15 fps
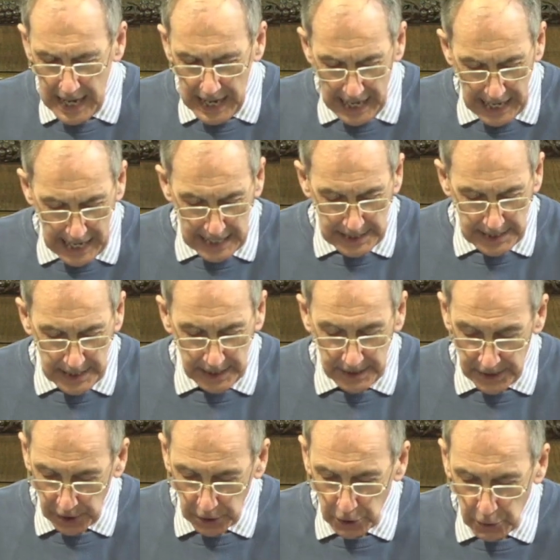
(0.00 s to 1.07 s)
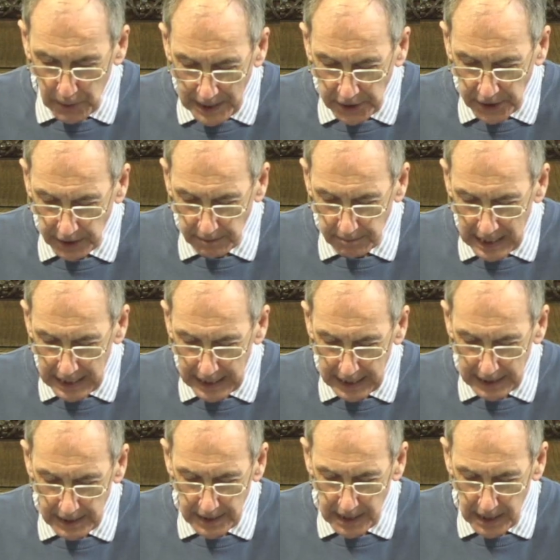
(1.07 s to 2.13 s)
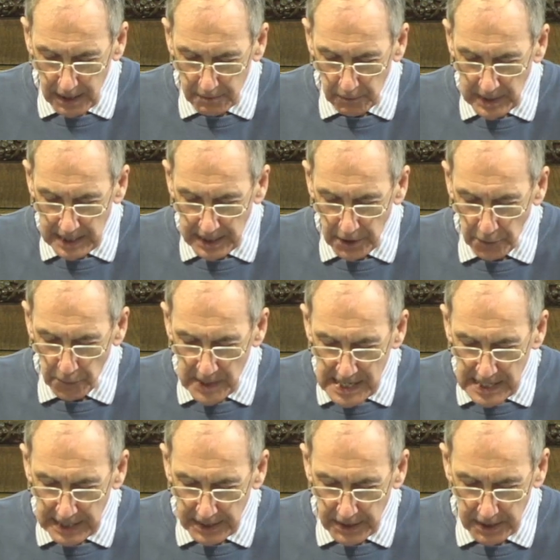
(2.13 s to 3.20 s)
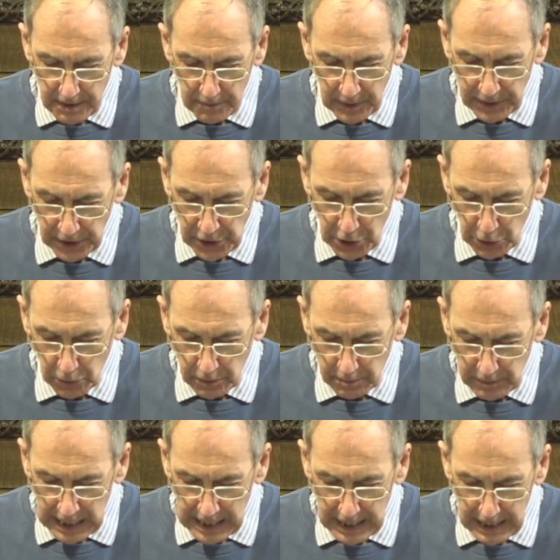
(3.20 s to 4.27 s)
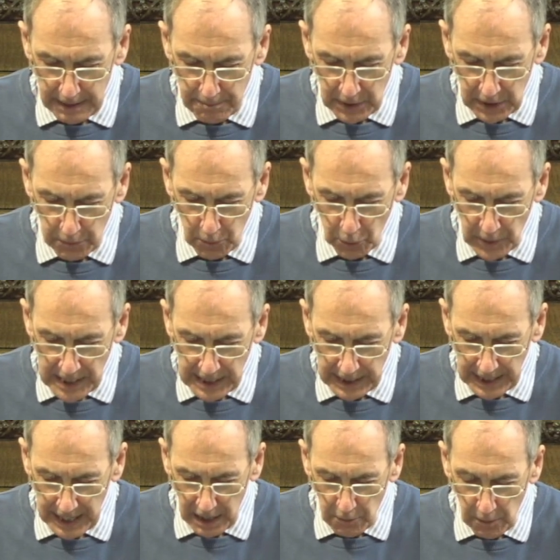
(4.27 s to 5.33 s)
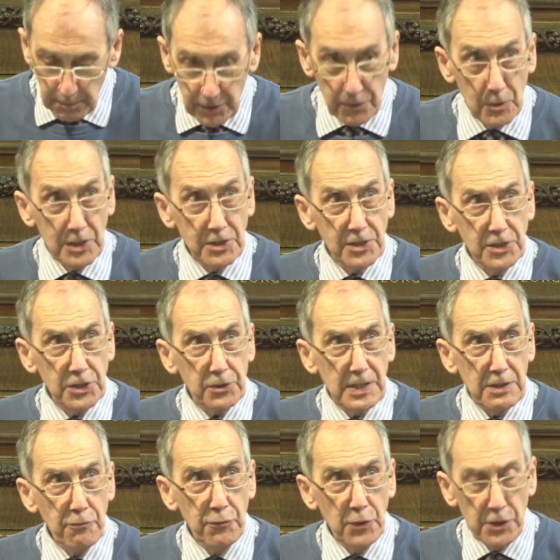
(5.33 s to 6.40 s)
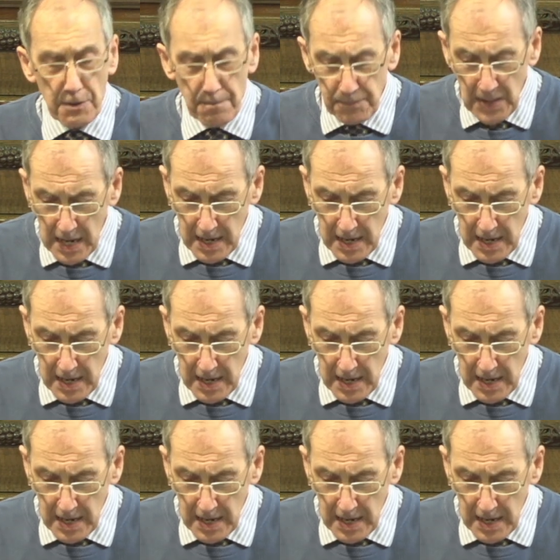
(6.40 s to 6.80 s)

And it's a good question. And uh, we didn't read it with the children, uh, but we'll read it now. We'll put the words on the screen for you.